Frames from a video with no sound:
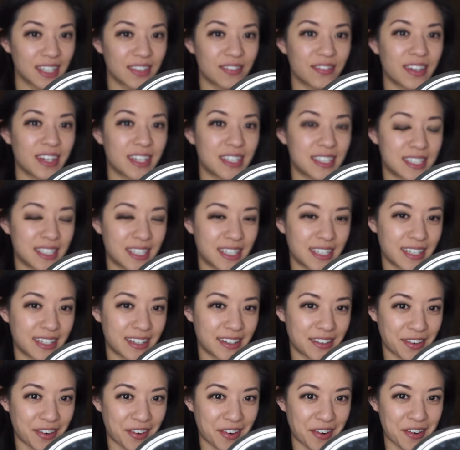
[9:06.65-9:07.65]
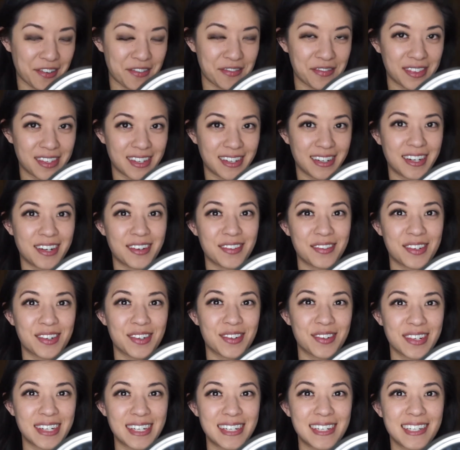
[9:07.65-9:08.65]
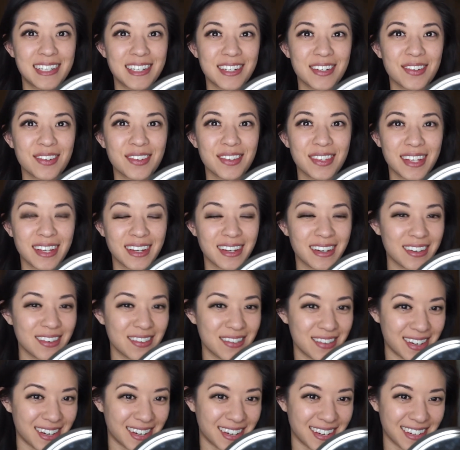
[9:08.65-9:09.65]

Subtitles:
if I take it off, then I have to redo them.